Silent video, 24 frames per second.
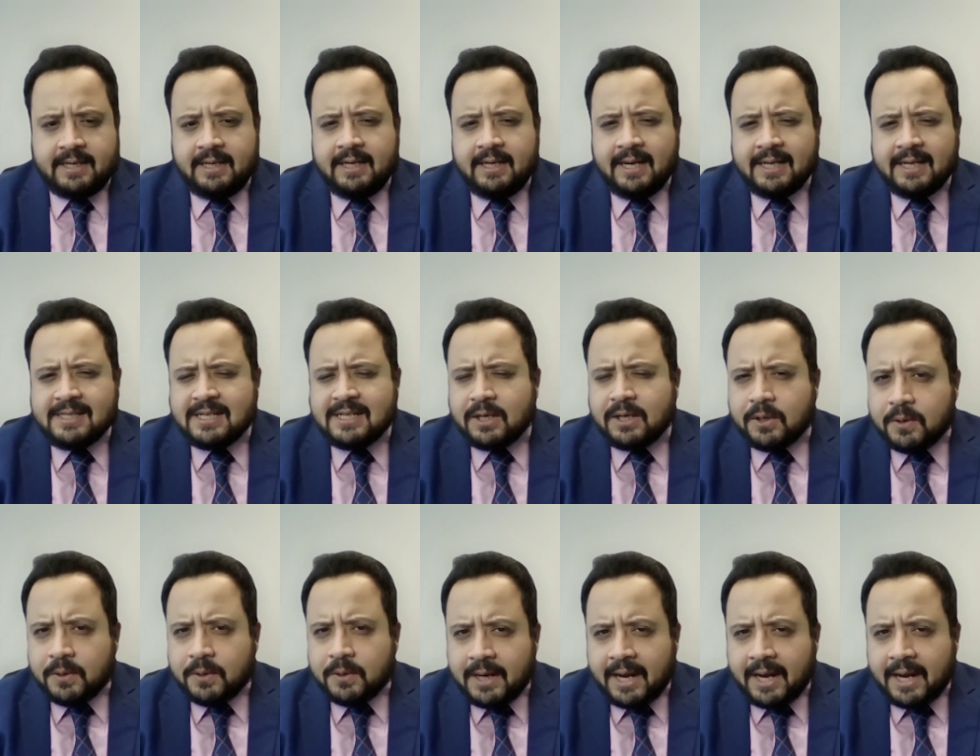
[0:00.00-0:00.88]
it's a
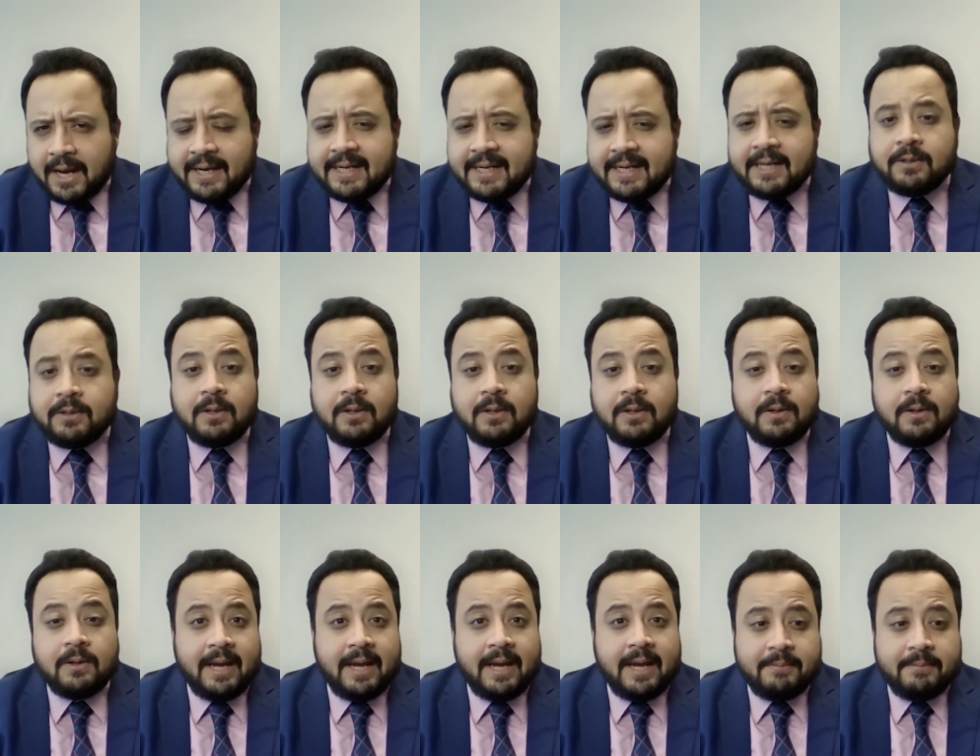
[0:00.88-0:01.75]
good idea to look
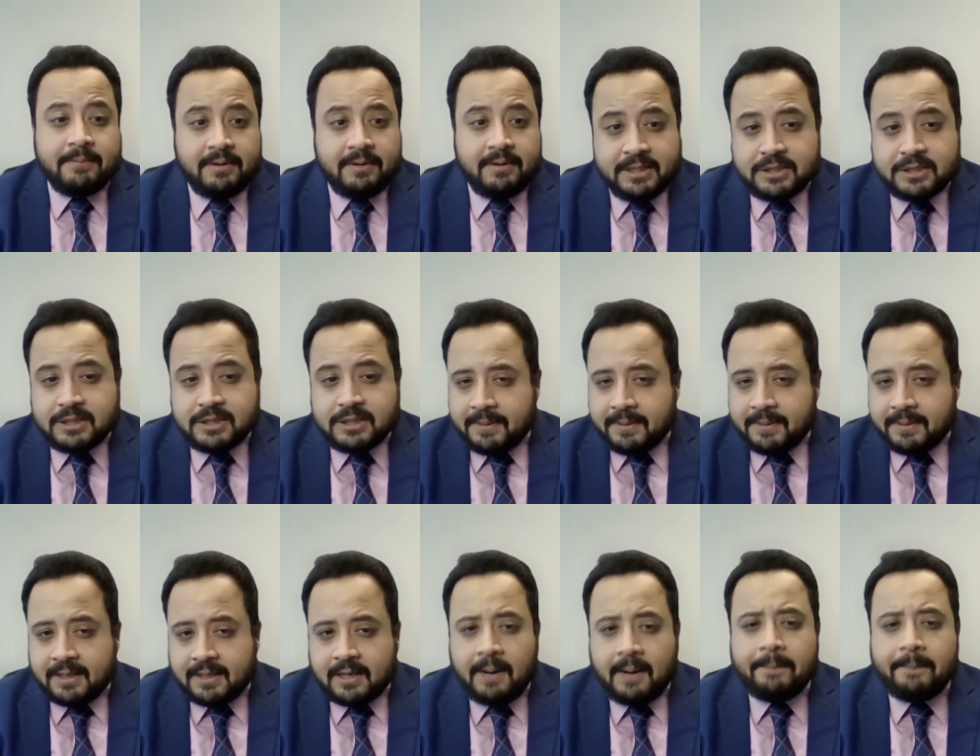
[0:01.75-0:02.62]
at marine shipping
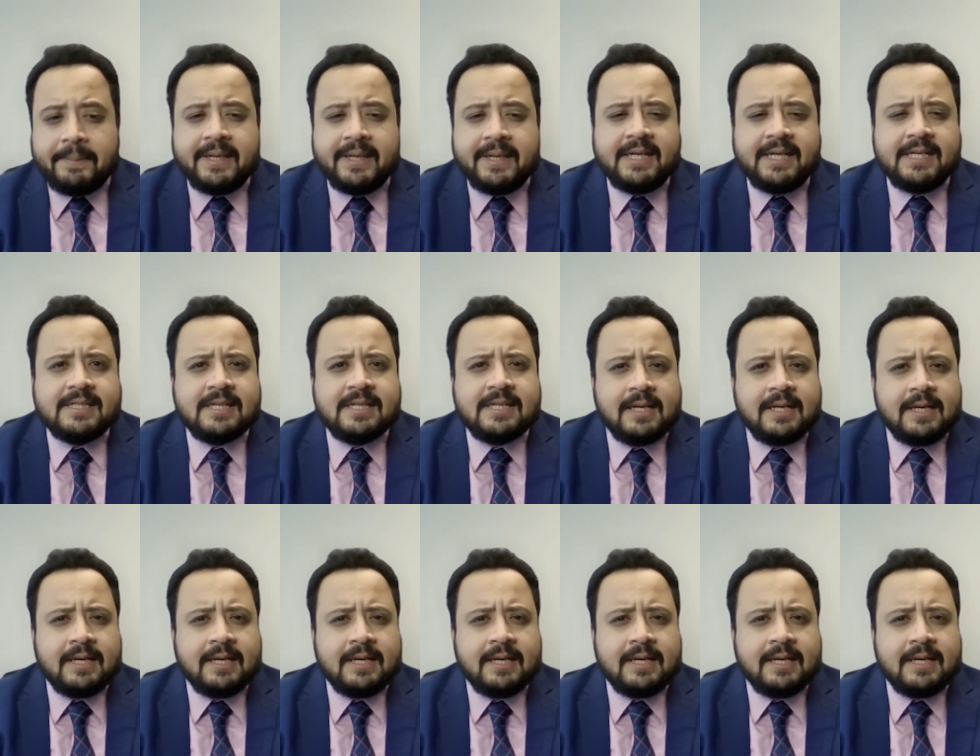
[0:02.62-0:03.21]
companies